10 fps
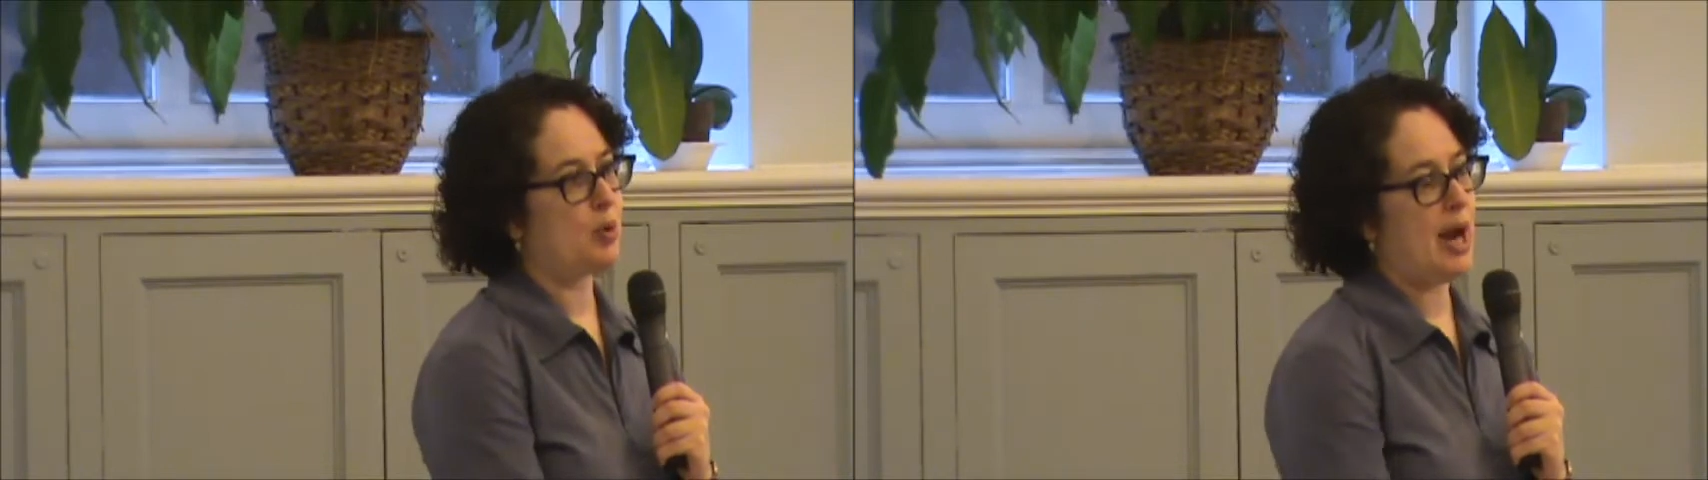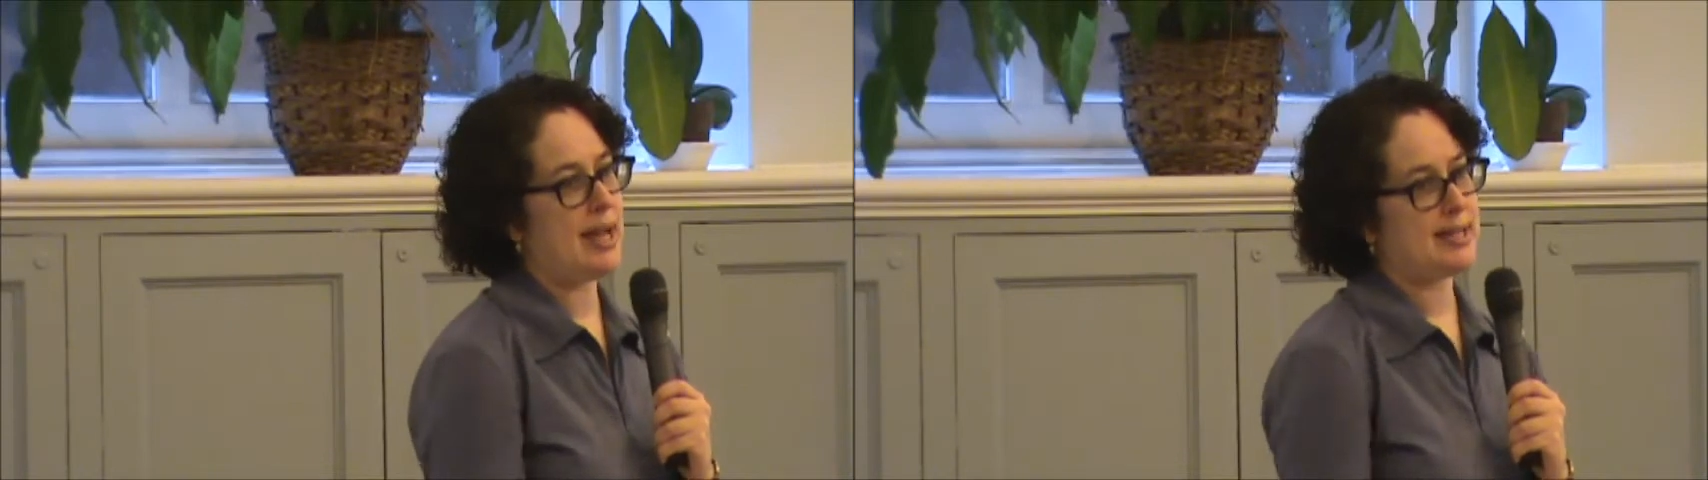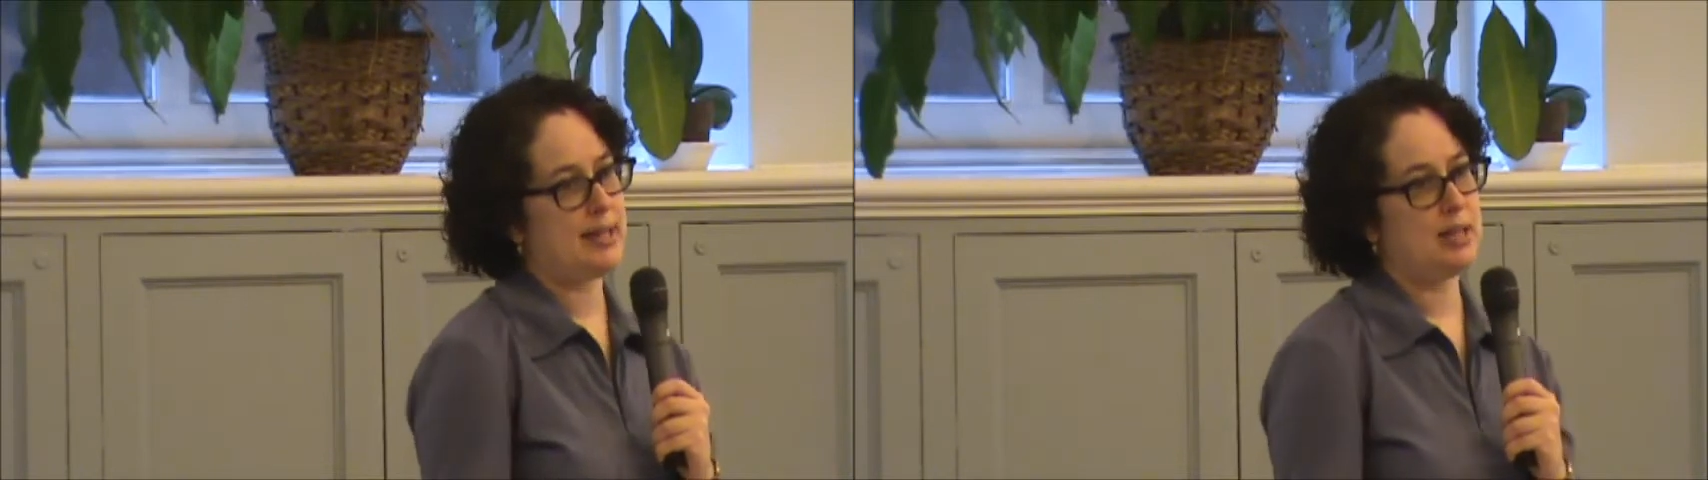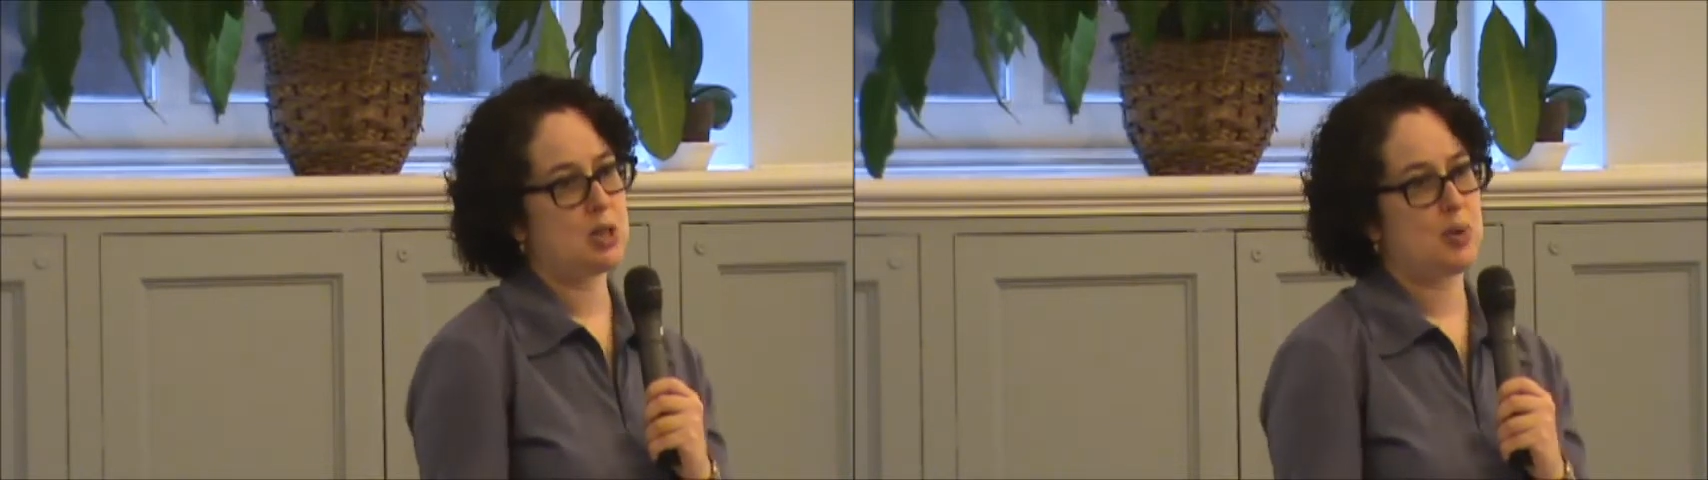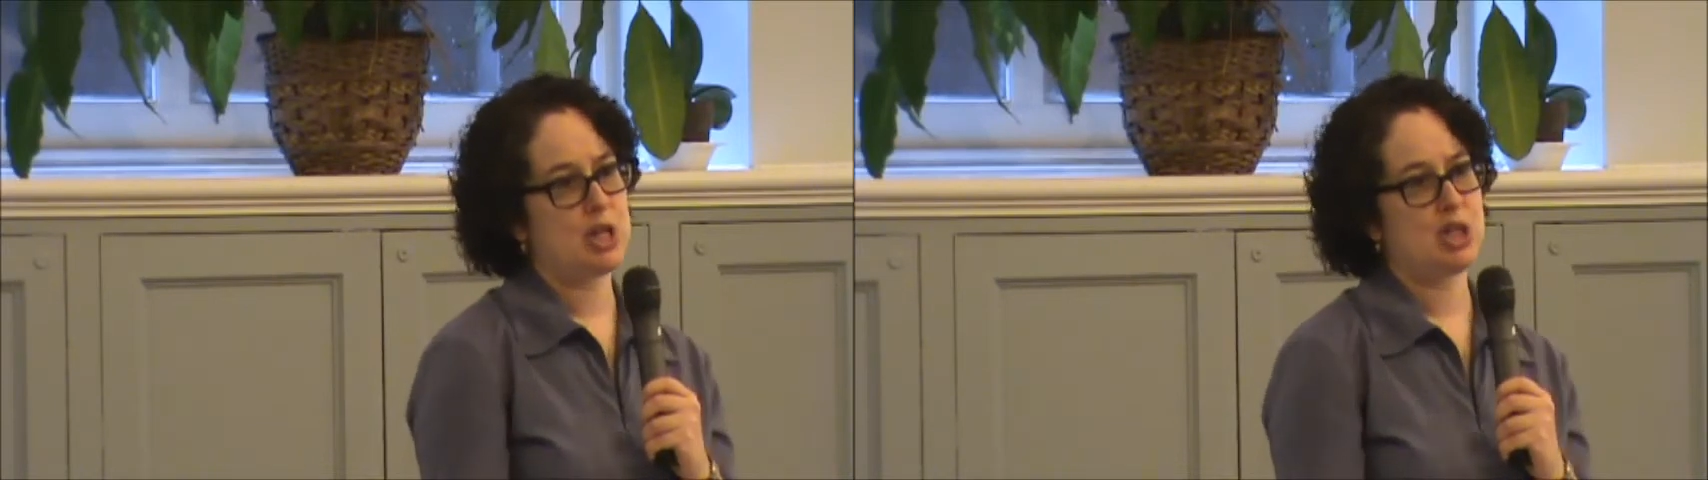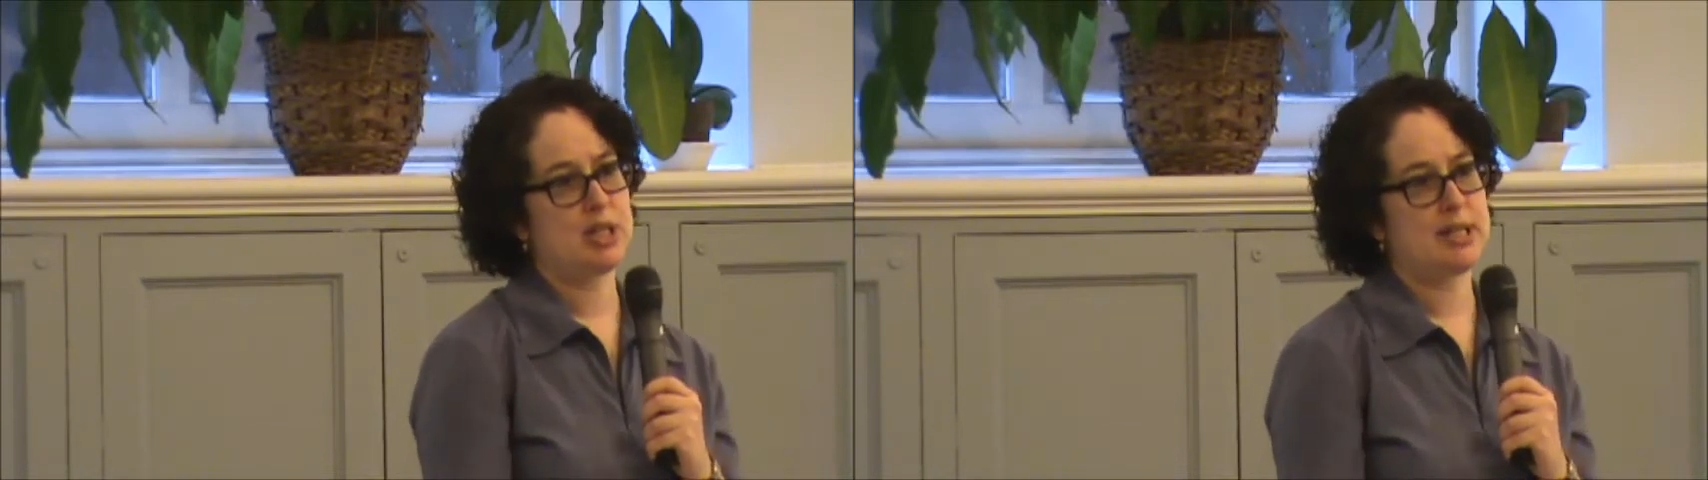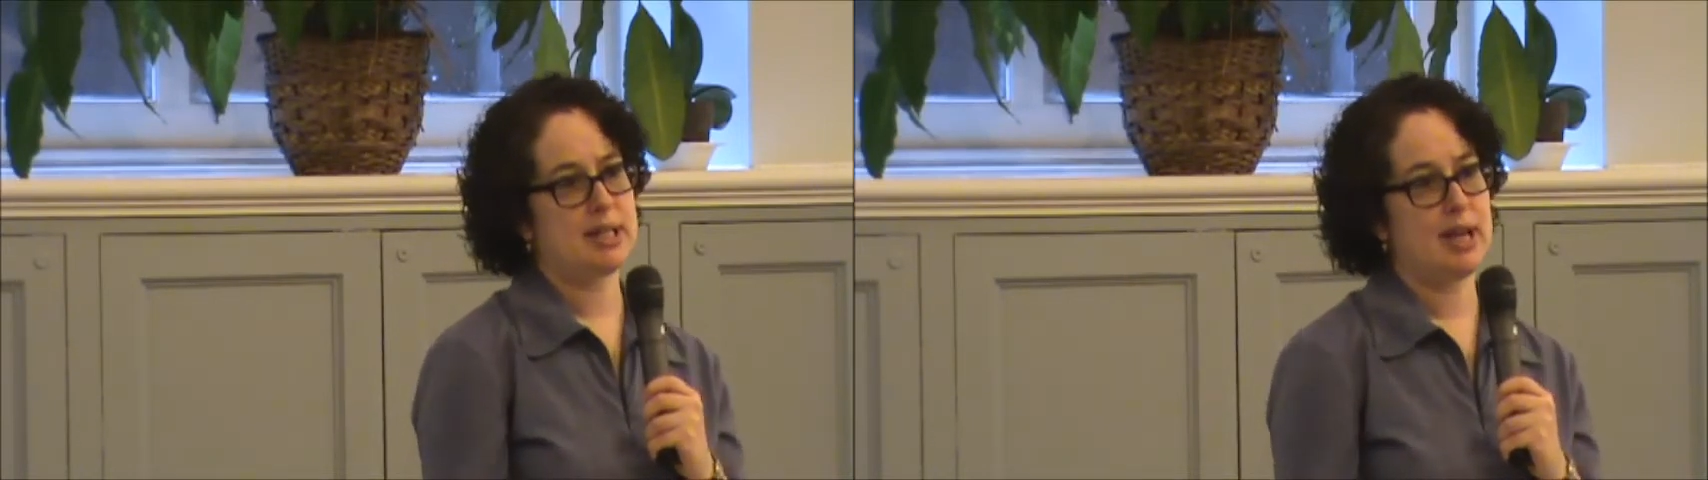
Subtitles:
were asking these questions